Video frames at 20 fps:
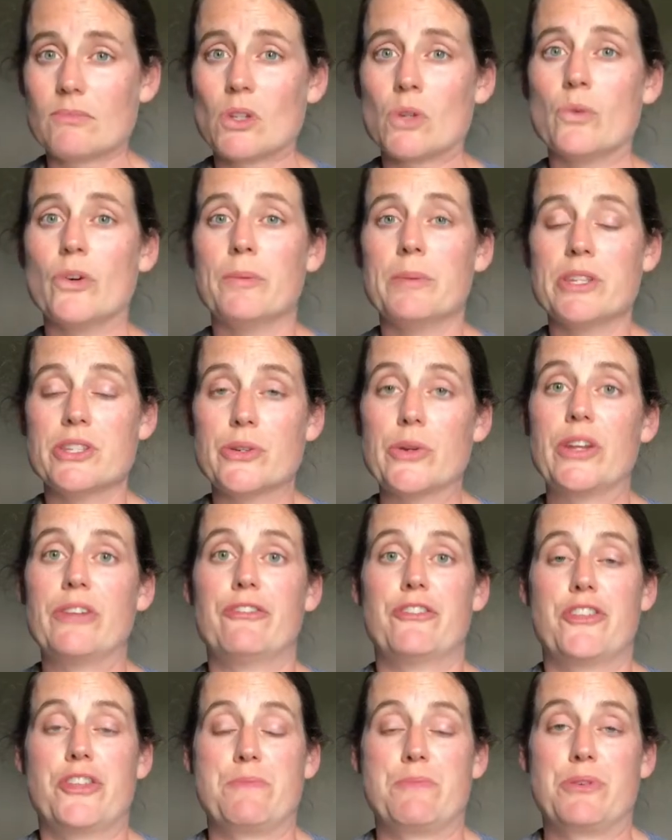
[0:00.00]
will be doing
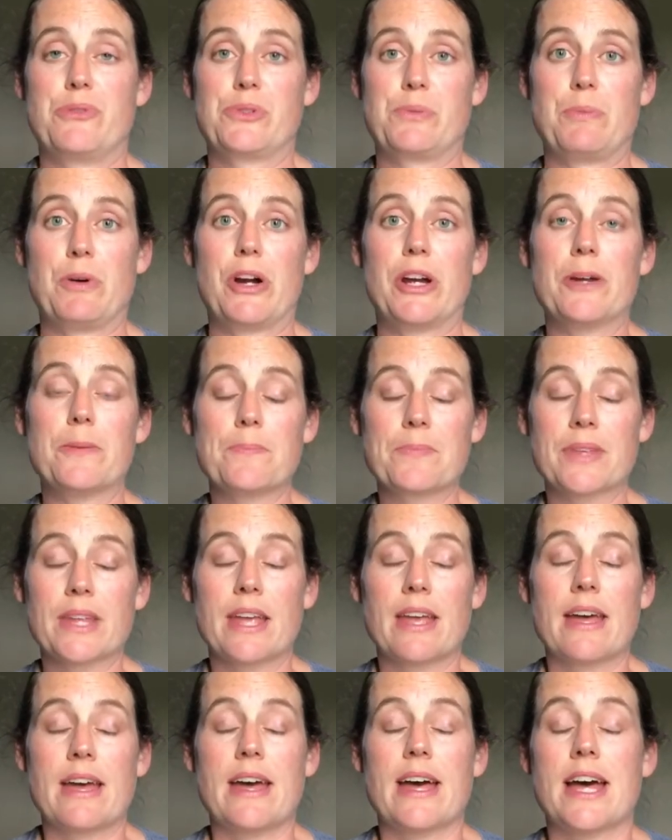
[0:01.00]
for the most part.
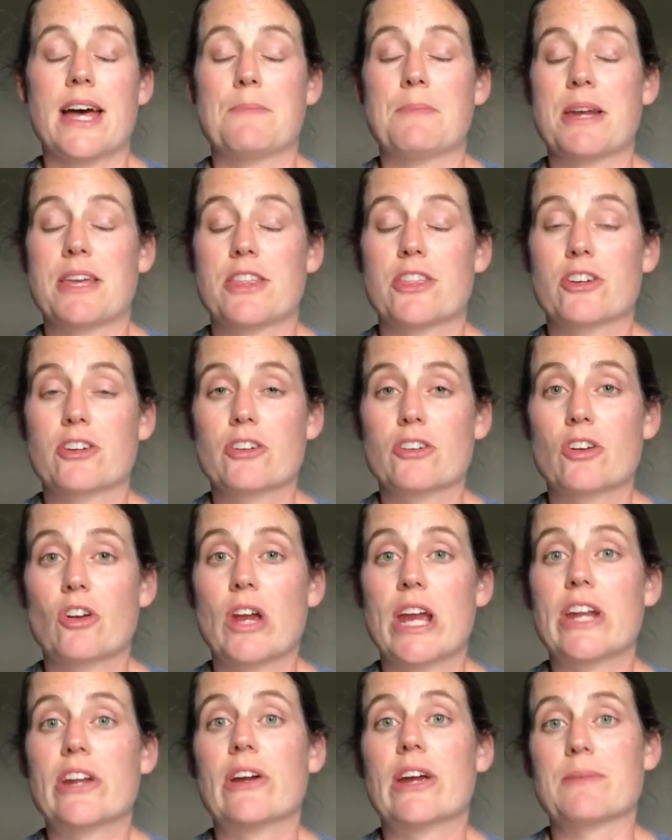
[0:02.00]
My 3rd
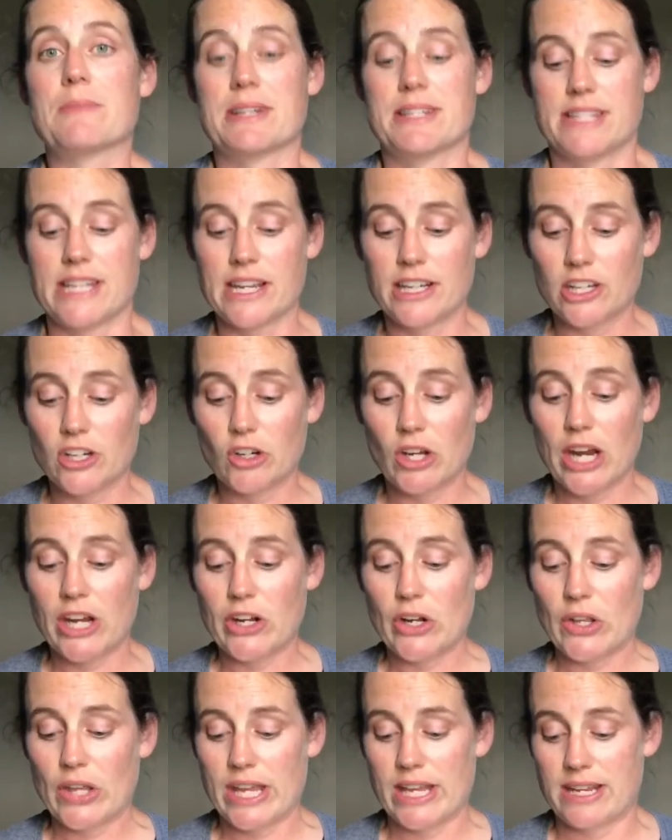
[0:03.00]
grader and my 2nd
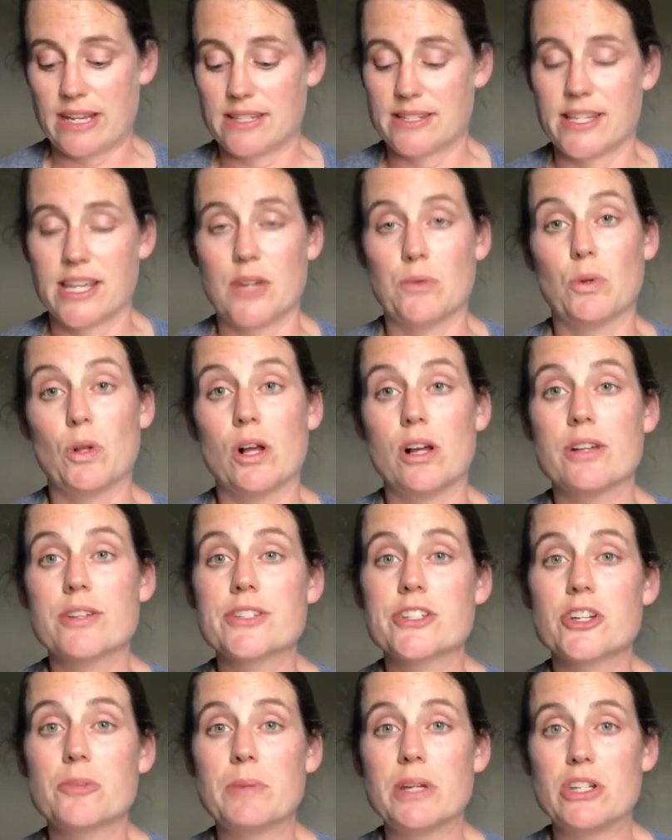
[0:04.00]
grader, like I said, will
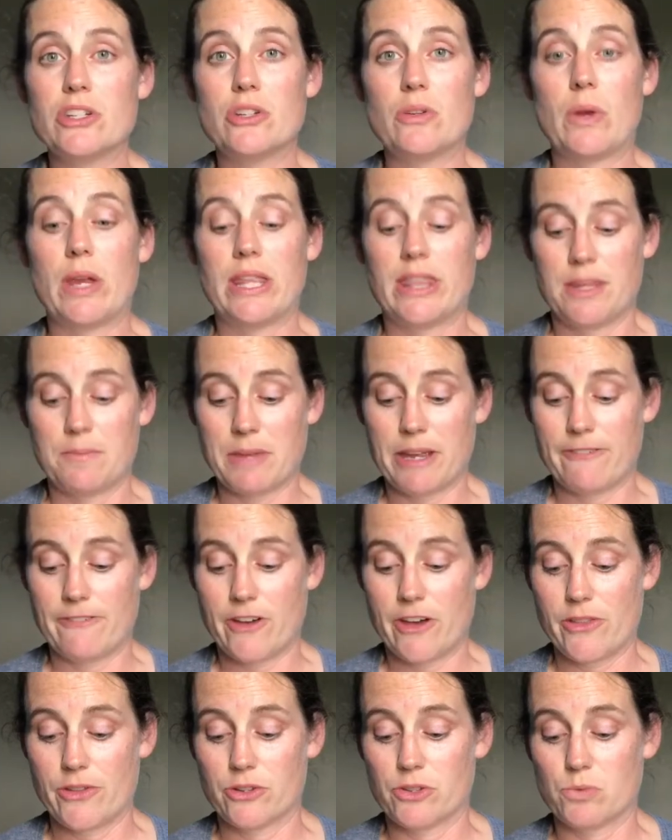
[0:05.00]
also be doing the My
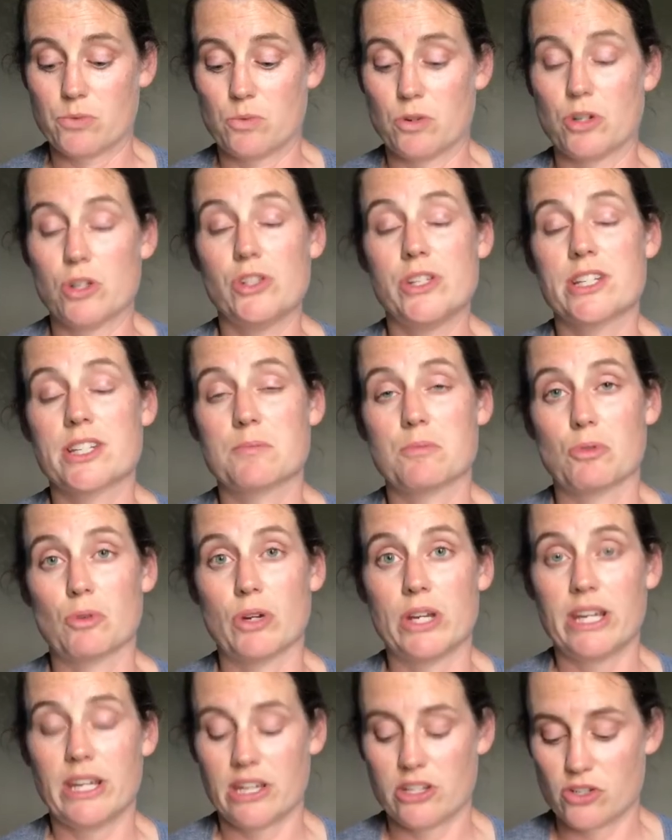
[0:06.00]
Father's World
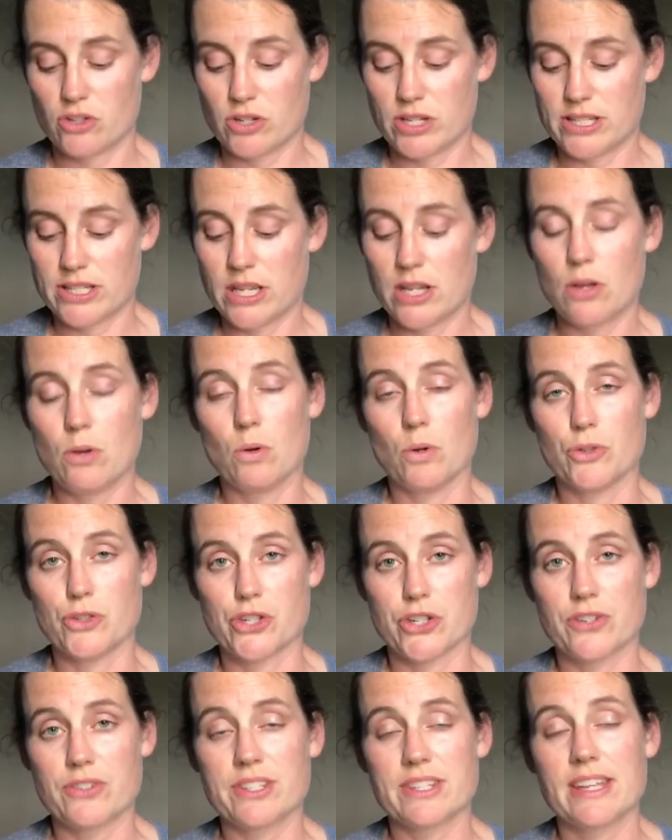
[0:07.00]
Exploring Countries and
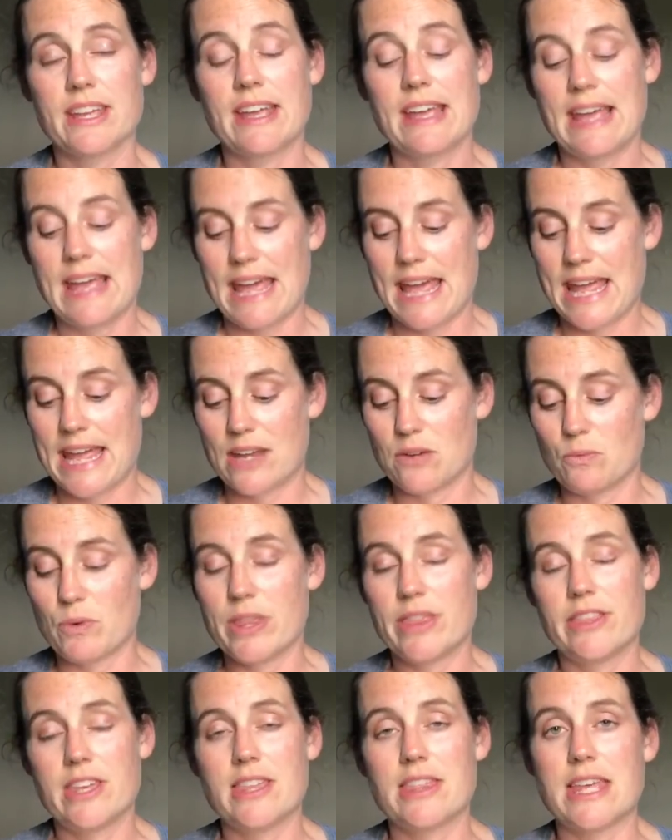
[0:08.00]
Cultures. And
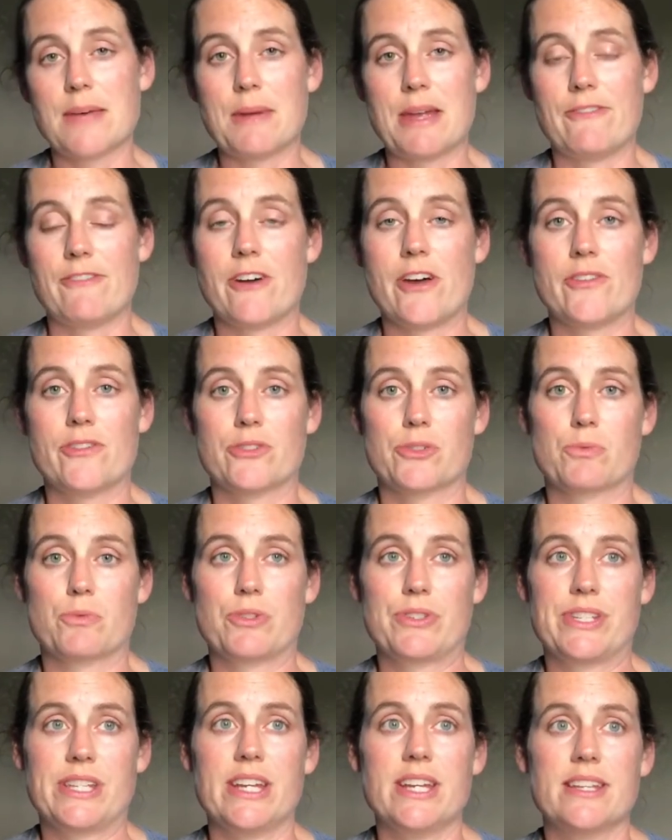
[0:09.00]
one thing that My Father's
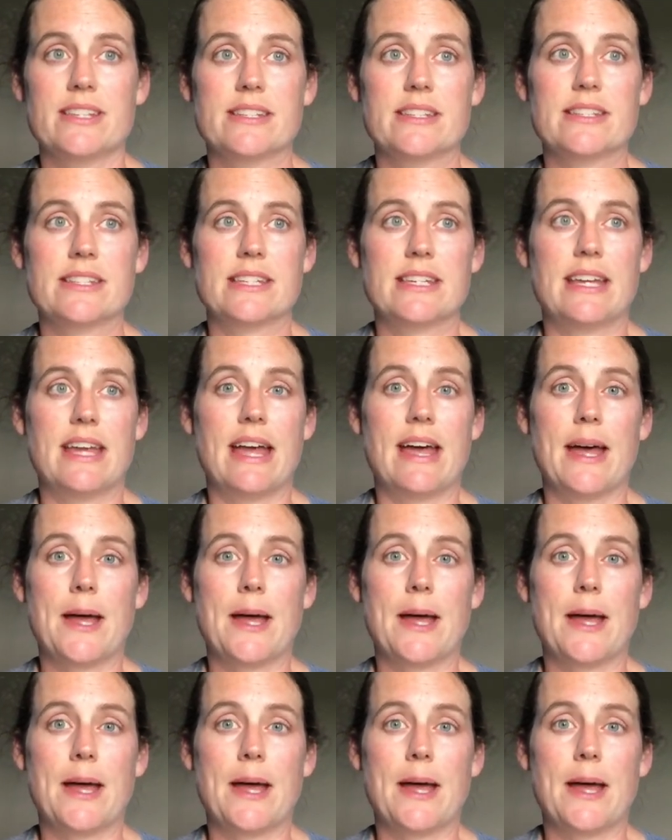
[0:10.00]
World does is it